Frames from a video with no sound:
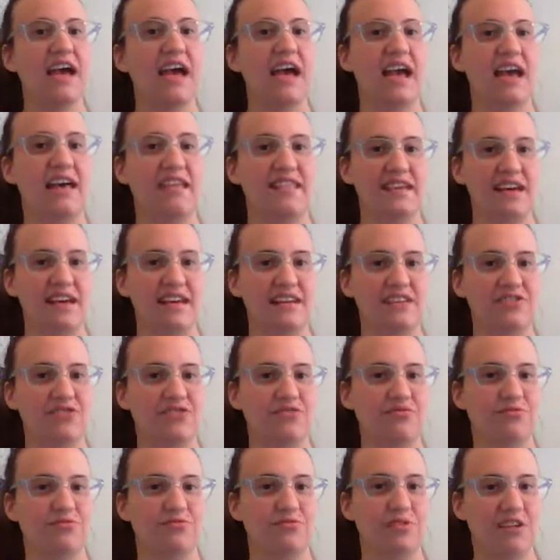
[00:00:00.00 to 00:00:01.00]
And that is
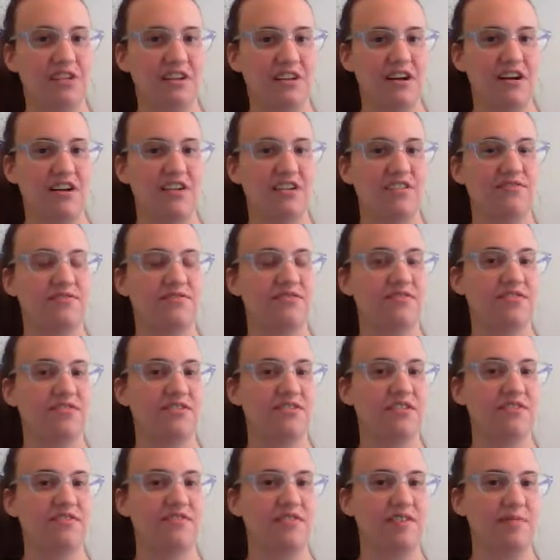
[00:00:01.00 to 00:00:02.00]
really hard for
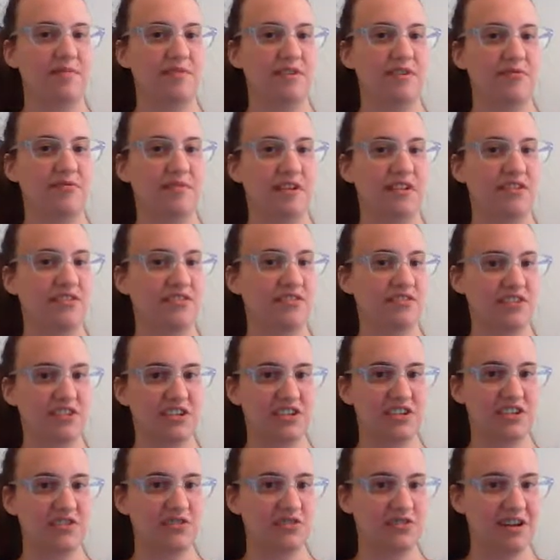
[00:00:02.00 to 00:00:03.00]
a female writer to
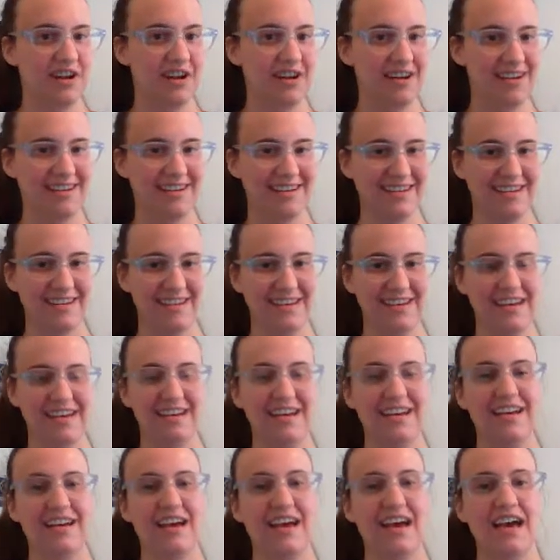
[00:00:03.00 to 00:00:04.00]
do.
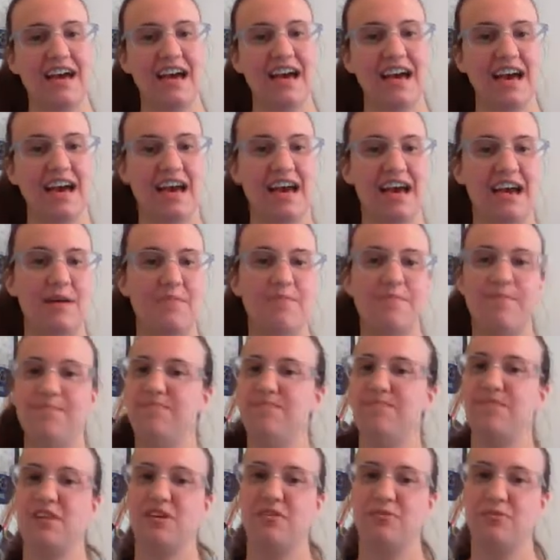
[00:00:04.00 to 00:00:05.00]
And
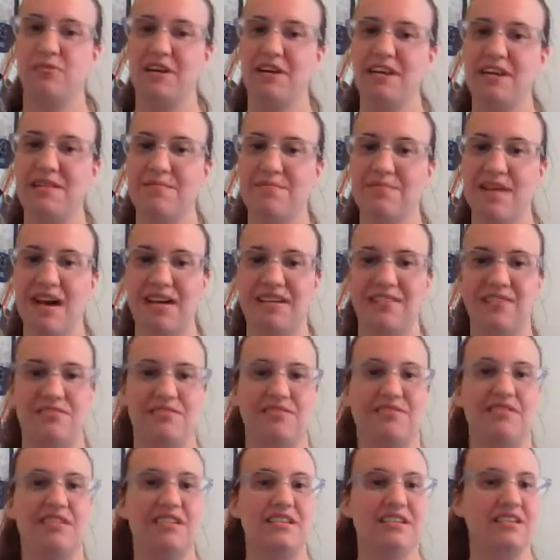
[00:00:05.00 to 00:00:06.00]
reading back
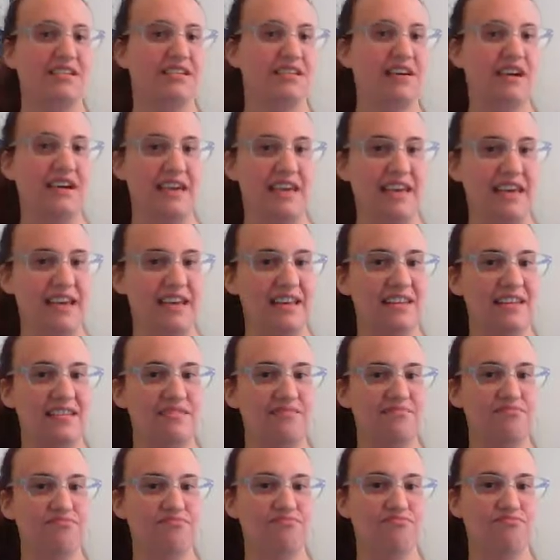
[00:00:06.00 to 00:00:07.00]
through it
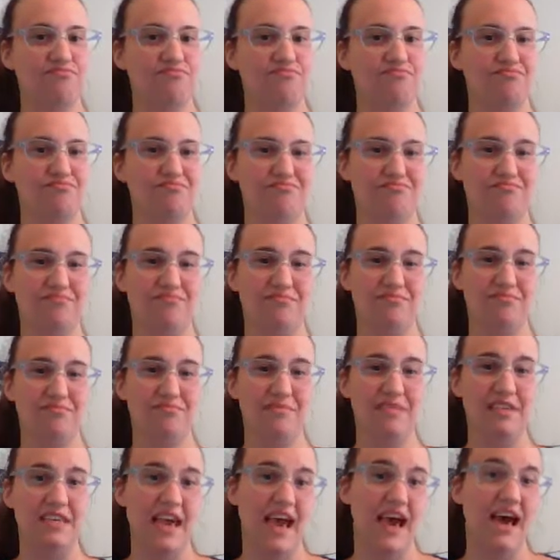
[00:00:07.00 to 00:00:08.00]
again,
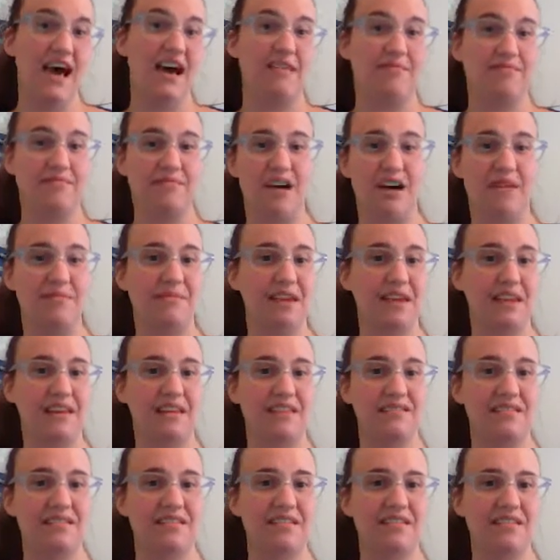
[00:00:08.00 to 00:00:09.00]
yeah, I
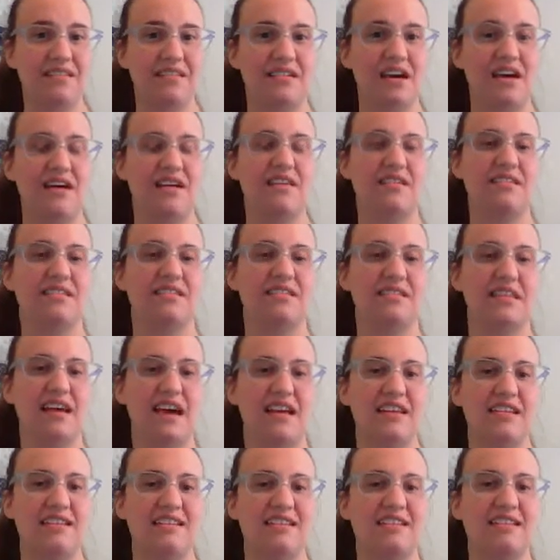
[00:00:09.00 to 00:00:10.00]
mean,
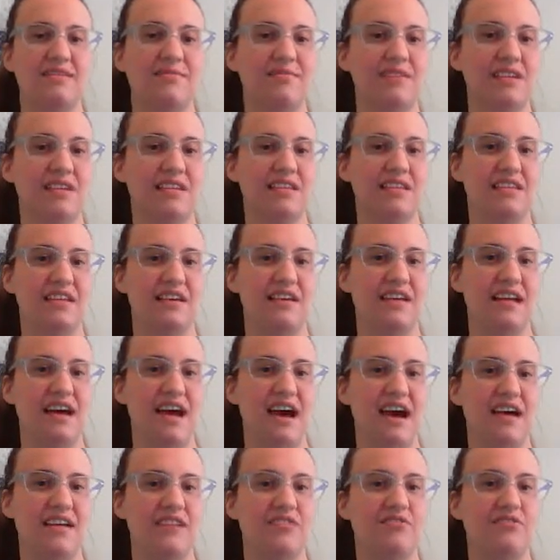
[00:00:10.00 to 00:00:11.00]
that is something that
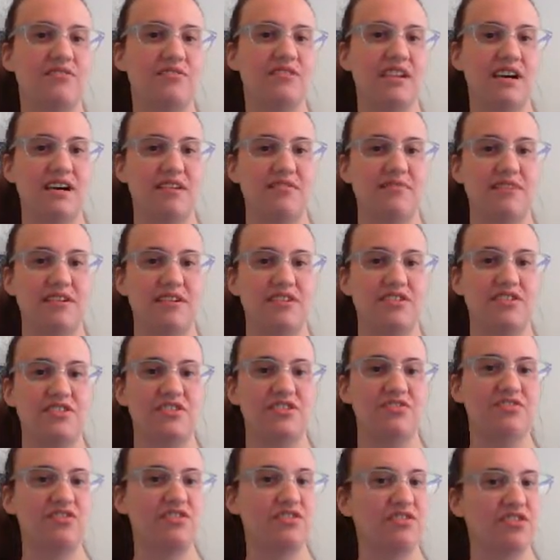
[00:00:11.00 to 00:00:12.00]
I know a lot of writers
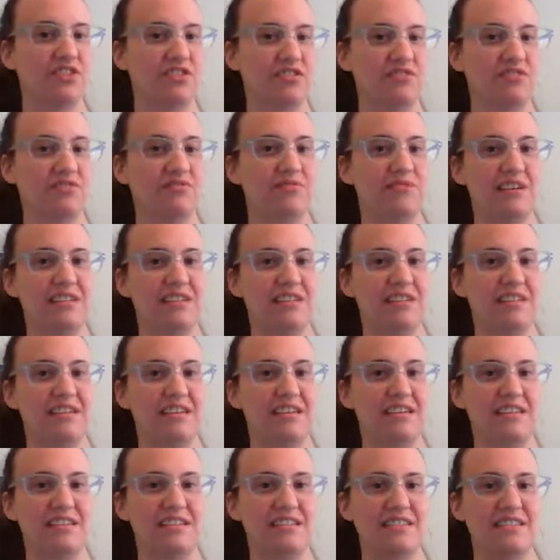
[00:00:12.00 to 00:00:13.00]
do struggle with,
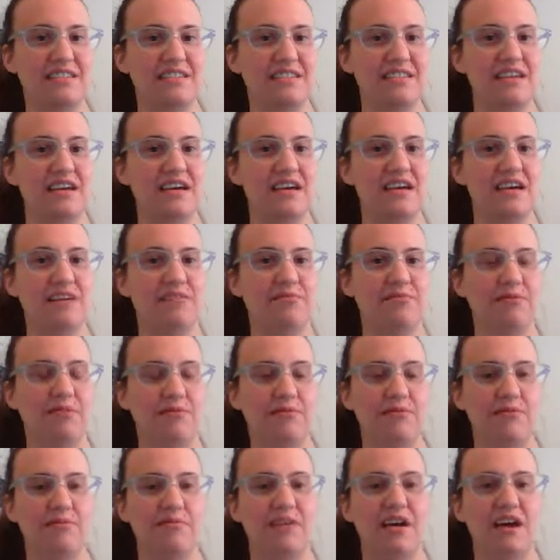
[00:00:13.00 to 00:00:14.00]
is when
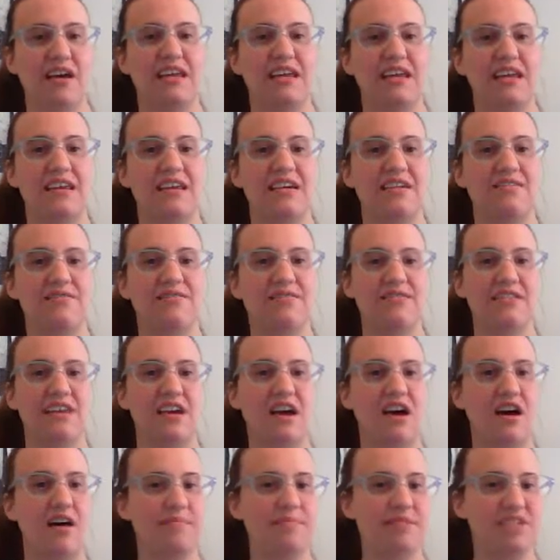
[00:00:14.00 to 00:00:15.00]
we're writing for the
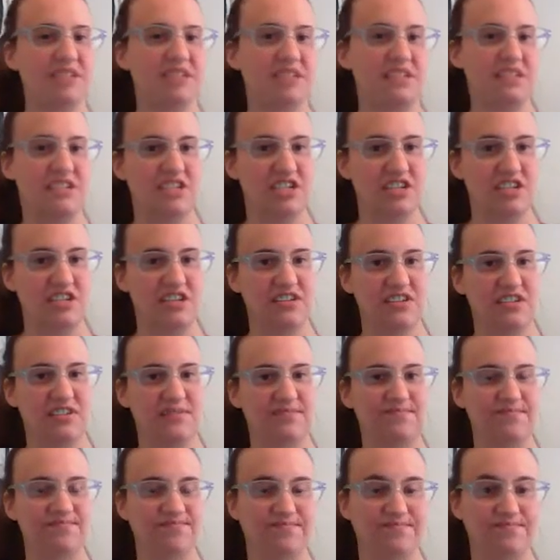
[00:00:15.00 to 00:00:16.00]
opposite gender,